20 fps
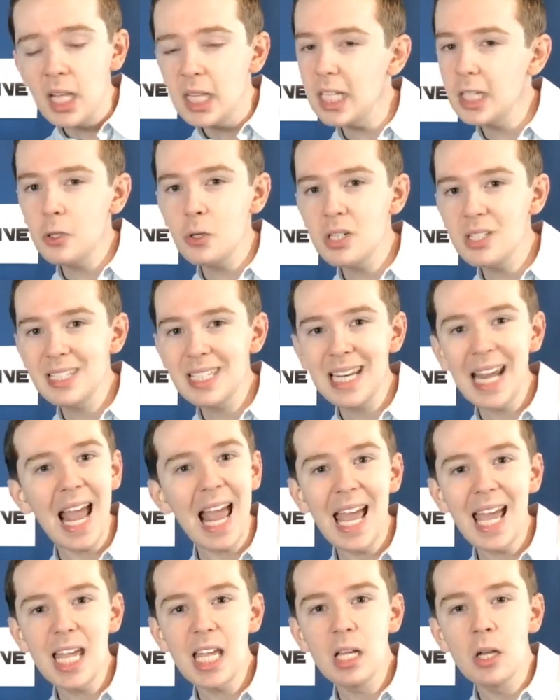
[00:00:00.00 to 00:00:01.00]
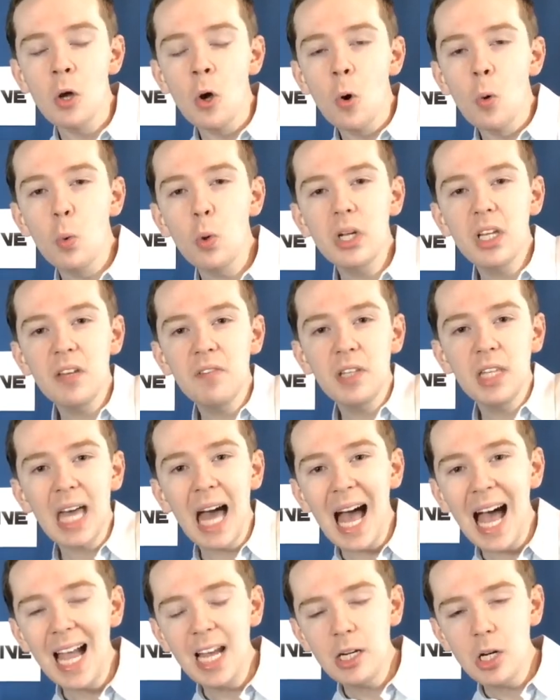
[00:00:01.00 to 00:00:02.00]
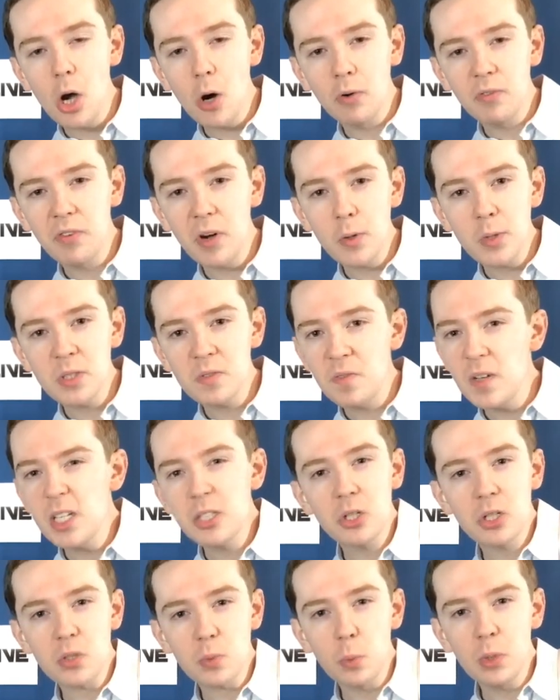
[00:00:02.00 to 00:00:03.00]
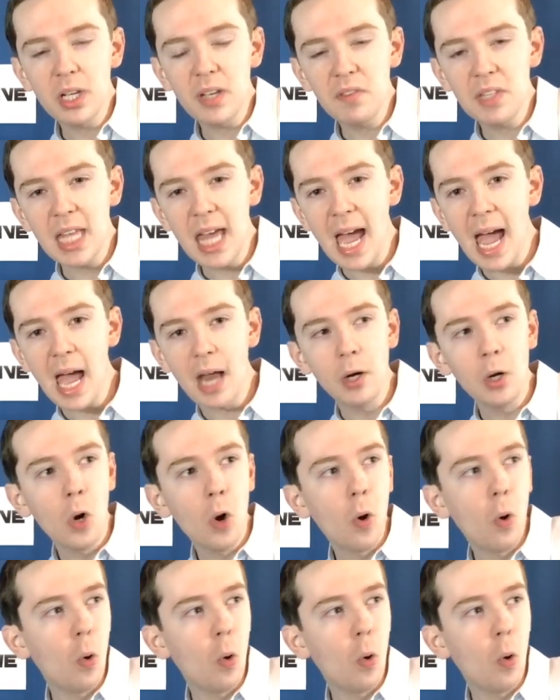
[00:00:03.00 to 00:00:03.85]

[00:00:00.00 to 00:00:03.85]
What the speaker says: They could have said, hey, we'll give you the high note, Focus Features, we'll give you that.